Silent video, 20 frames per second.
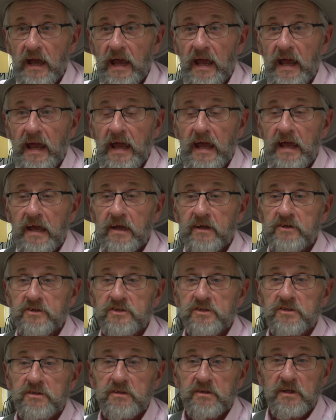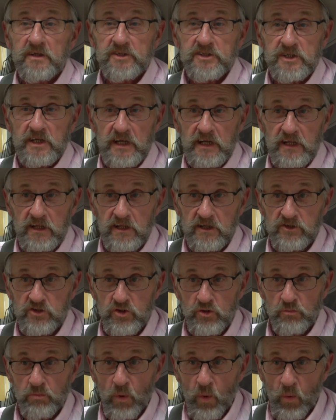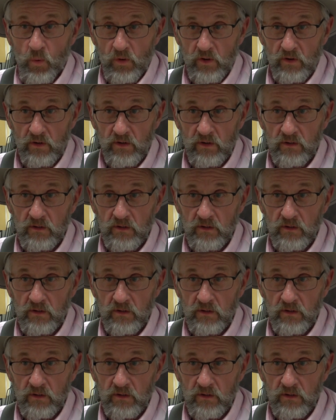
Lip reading: as the city that you border.